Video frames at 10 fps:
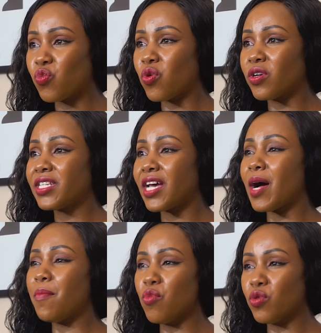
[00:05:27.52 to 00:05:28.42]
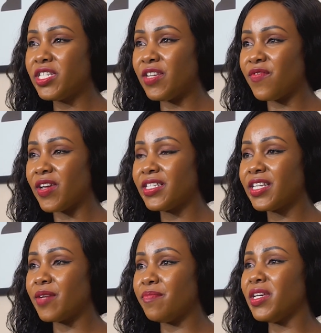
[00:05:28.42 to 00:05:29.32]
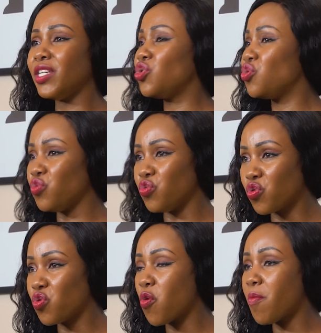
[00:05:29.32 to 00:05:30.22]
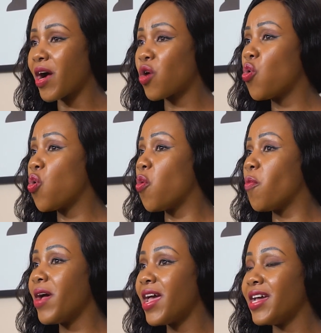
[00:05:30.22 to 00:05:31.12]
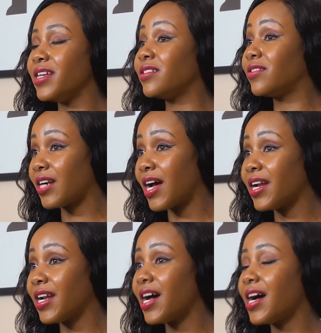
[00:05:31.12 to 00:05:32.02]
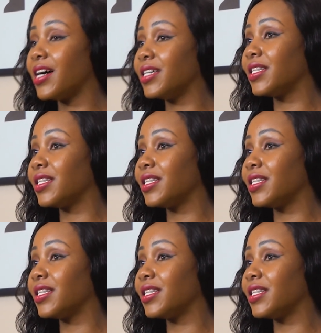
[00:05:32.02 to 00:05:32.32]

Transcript: what motivated me to go back home and run as